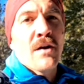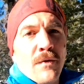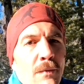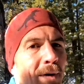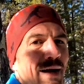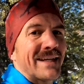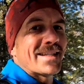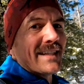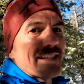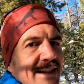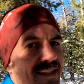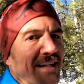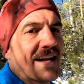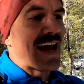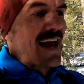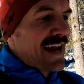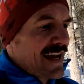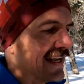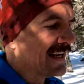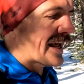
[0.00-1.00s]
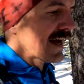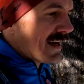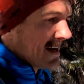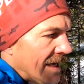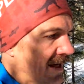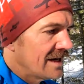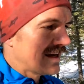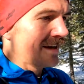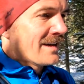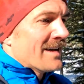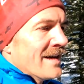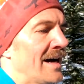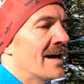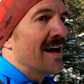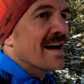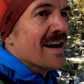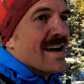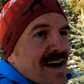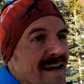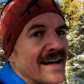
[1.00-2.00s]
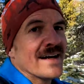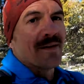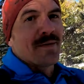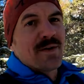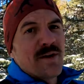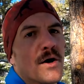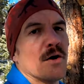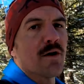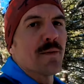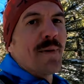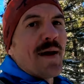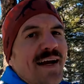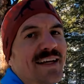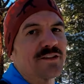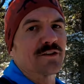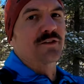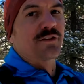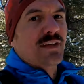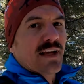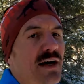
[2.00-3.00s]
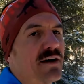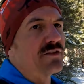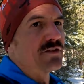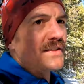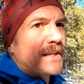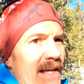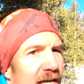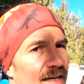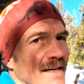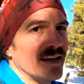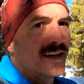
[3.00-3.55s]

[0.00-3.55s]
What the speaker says: races, and aid. And we know how to pace ourselves